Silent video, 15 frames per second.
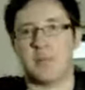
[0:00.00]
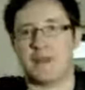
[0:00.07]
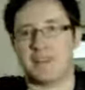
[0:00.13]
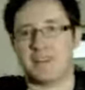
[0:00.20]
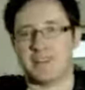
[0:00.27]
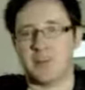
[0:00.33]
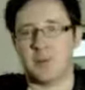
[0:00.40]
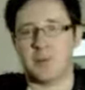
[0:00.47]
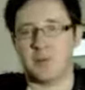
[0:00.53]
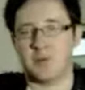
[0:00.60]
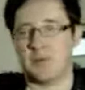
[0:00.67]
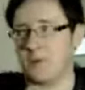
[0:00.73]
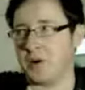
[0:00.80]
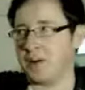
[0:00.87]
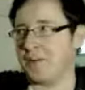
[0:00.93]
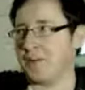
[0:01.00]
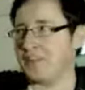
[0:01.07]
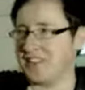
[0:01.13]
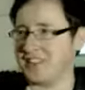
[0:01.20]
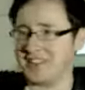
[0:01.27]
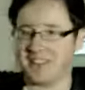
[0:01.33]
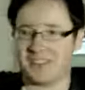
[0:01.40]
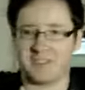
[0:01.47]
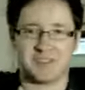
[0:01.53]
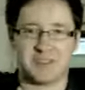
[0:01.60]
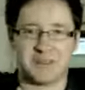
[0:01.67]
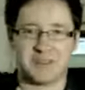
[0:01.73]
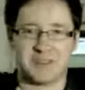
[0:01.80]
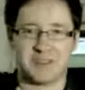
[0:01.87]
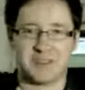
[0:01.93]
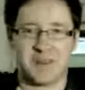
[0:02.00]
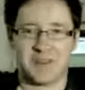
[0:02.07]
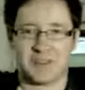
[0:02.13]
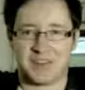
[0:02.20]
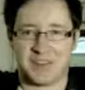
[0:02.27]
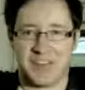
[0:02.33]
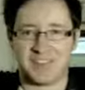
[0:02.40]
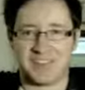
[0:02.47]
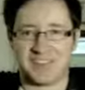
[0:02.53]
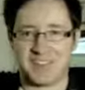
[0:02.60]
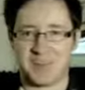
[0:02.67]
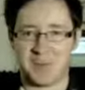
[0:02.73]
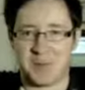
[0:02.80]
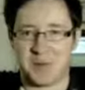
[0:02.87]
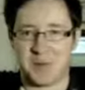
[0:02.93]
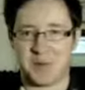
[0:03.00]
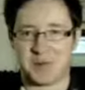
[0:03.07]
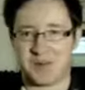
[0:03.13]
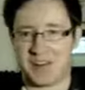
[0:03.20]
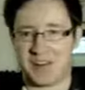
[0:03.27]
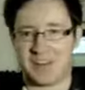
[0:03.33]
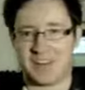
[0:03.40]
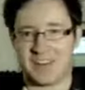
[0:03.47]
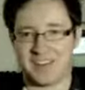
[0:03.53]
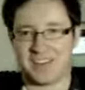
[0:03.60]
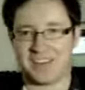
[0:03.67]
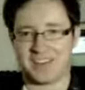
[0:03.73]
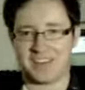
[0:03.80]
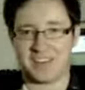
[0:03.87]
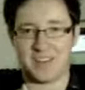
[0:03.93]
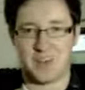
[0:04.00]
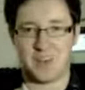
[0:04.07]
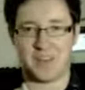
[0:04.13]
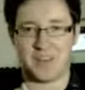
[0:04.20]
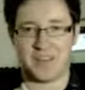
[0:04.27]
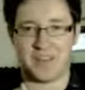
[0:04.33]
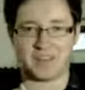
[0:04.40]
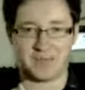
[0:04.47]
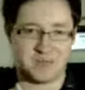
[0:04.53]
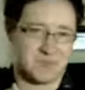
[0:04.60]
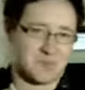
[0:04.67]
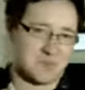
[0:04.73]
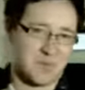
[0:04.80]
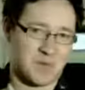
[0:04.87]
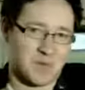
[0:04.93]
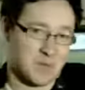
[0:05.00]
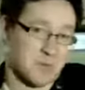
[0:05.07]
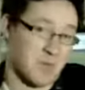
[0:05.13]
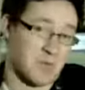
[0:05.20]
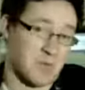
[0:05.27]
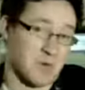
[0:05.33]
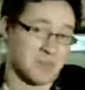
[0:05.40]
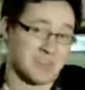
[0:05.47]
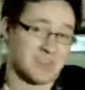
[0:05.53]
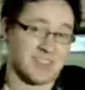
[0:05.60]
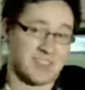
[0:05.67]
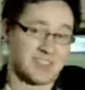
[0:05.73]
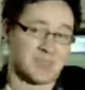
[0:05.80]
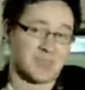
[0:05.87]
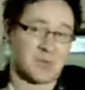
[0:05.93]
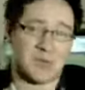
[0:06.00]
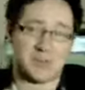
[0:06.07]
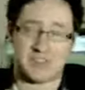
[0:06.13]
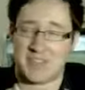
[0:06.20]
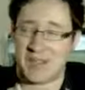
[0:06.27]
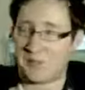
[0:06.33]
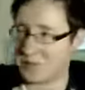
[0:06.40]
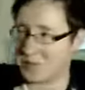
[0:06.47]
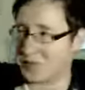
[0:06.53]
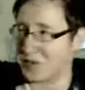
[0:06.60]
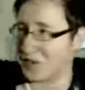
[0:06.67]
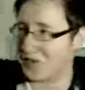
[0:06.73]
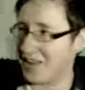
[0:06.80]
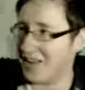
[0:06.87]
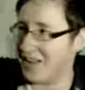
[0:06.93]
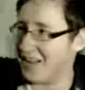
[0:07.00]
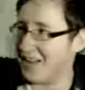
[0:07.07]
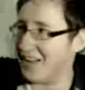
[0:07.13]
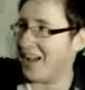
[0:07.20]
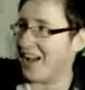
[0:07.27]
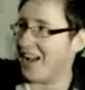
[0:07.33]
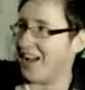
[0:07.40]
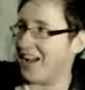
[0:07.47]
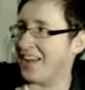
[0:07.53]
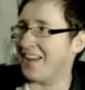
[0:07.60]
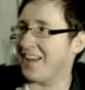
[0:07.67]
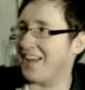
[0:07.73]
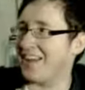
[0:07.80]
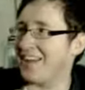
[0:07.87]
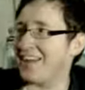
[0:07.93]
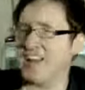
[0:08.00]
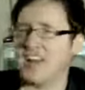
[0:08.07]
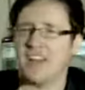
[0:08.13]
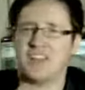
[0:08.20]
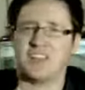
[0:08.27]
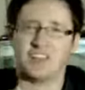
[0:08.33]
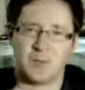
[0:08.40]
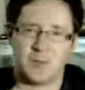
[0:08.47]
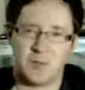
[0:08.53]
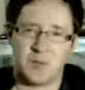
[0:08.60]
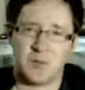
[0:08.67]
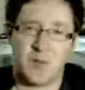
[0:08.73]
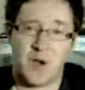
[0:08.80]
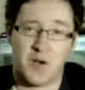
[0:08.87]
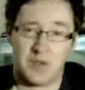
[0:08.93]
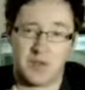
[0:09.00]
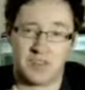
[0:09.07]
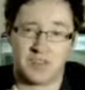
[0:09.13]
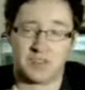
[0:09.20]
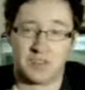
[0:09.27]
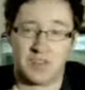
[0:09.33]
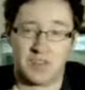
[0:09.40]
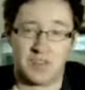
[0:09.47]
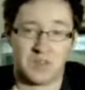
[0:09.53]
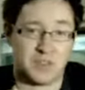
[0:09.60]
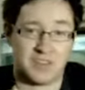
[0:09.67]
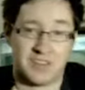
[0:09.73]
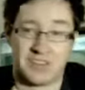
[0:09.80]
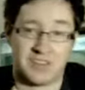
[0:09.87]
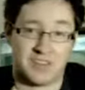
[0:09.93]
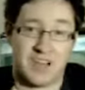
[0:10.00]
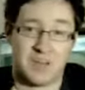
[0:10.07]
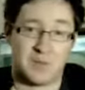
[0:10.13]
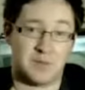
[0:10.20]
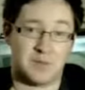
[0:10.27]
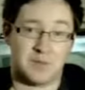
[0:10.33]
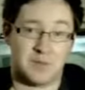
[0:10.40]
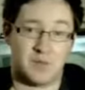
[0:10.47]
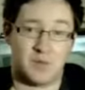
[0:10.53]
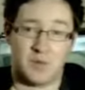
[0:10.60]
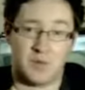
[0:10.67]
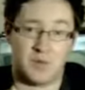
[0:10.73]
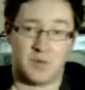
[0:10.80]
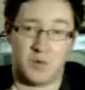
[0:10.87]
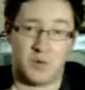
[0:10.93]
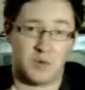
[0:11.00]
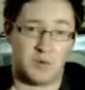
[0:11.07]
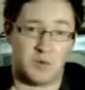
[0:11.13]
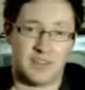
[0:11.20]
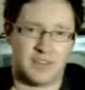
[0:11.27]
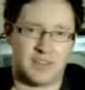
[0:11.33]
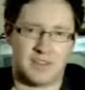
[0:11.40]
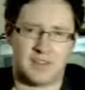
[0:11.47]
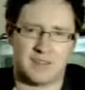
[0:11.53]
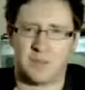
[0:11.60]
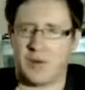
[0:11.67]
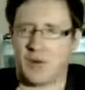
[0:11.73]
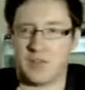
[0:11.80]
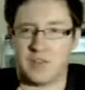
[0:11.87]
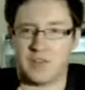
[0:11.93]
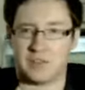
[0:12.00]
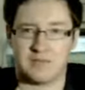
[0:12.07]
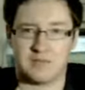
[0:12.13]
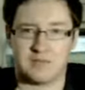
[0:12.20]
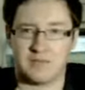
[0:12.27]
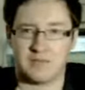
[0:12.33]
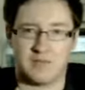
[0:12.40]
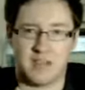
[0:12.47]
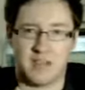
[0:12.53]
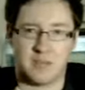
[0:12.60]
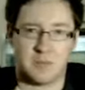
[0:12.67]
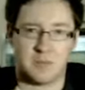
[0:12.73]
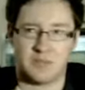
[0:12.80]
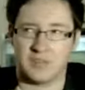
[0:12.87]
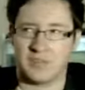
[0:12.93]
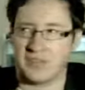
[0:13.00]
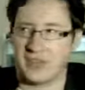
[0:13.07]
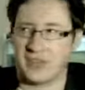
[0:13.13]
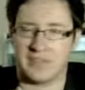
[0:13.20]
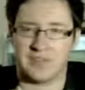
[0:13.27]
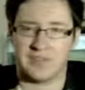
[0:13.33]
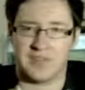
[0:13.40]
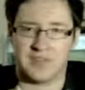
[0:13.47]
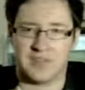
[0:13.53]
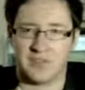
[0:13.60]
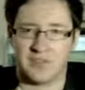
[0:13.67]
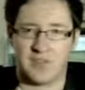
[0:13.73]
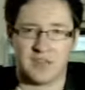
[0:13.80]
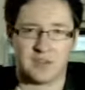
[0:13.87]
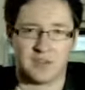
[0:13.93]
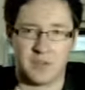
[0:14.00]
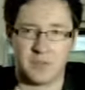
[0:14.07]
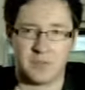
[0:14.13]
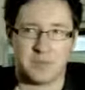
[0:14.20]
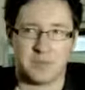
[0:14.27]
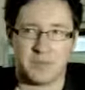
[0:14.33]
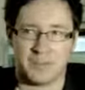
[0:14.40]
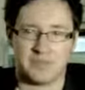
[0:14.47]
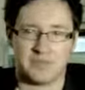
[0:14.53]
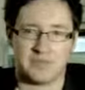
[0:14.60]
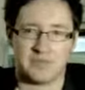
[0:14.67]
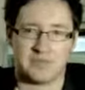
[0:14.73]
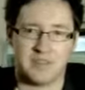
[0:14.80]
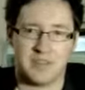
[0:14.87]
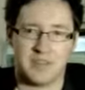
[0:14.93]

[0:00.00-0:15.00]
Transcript: before my time, you know. But like stuff like Inspector Gadget, like we both went, you remember this? We both watched as kids. We watched an episode of it, and uh, she put the Power Rangers on, which I was too old. I think Power Rangers debuted in like 1993, so I would be like,